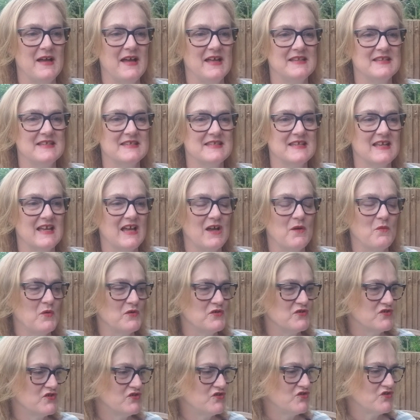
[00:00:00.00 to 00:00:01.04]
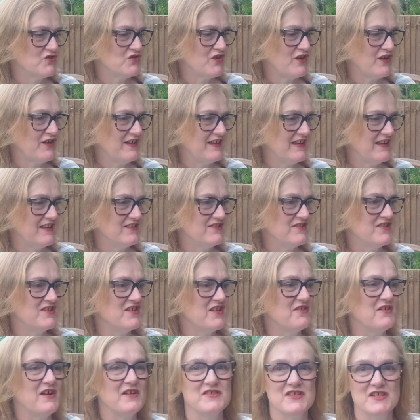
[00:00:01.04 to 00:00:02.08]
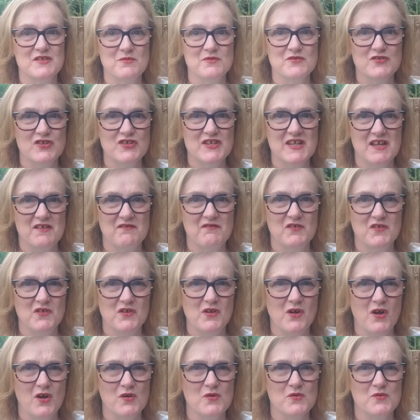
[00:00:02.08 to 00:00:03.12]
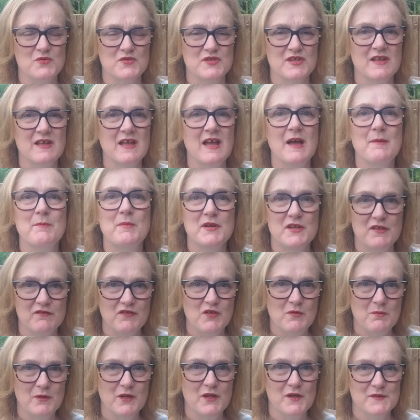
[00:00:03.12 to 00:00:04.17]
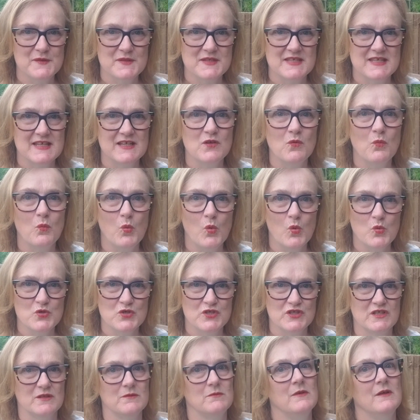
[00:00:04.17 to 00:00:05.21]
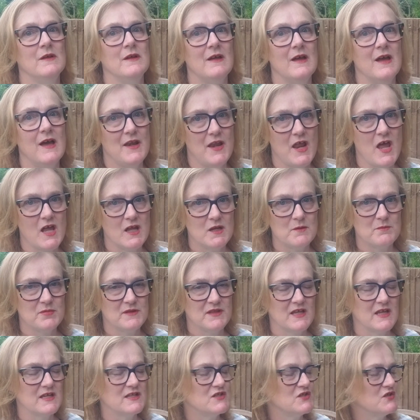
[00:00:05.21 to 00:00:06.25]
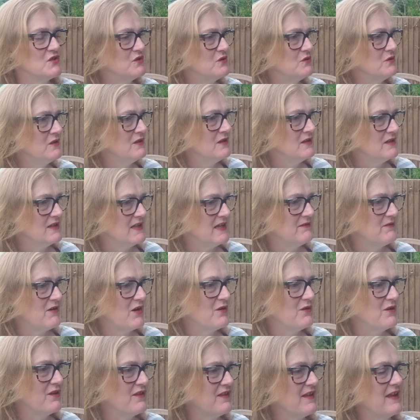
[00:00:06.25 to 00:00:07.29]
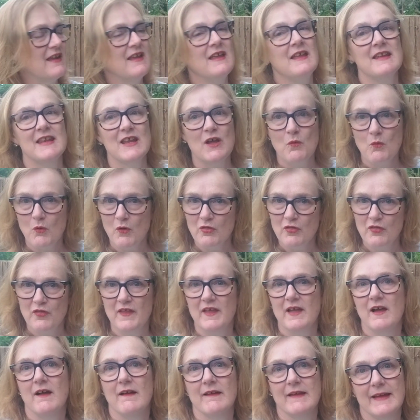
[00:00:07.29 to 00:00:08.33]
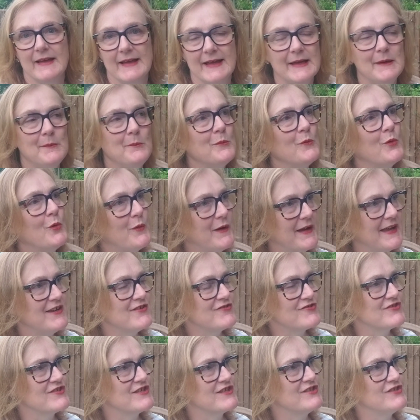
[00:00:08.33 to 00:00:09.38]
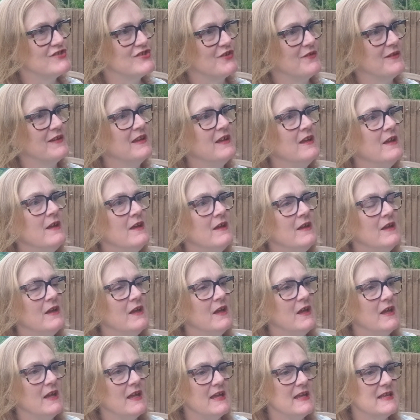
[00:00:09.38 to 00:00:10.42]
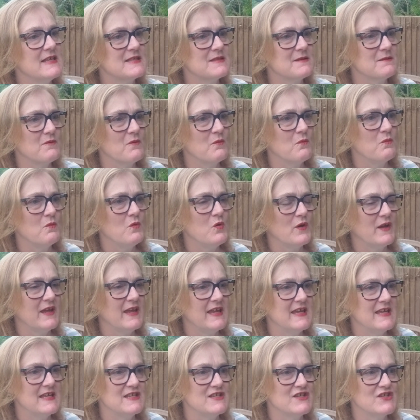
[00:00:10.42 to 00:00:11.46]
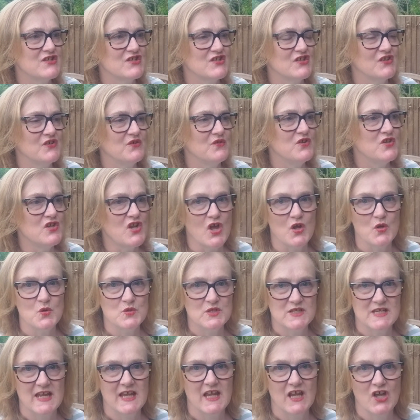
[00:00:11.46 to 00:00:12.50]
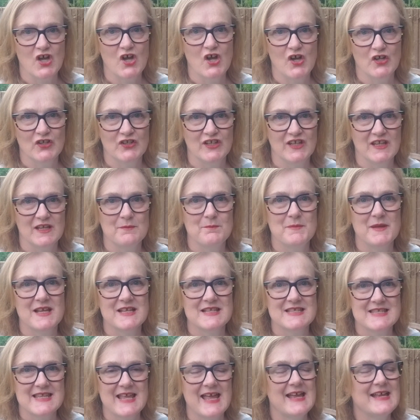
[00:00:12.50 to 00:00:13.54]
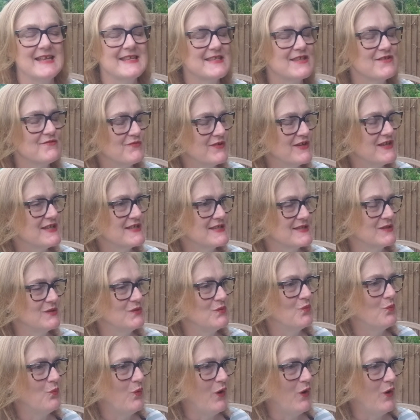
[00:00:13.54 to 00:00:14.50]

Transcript: and I want to try and you know I just want to dig a few holes put a few plants in water them and hope they do their own thing now one thing I am quite interested in doing is looking into no dig gardening because that is the reason